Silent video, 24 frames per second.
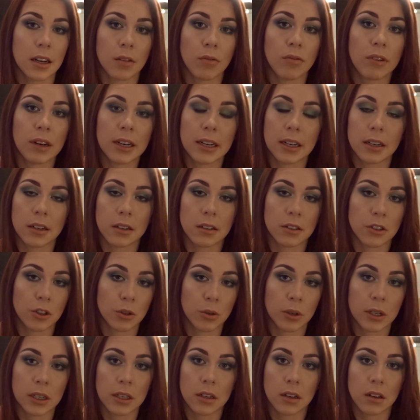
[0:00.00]
I really
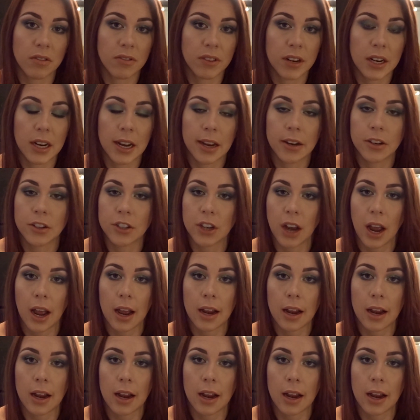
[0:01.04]
enjoyed the finish,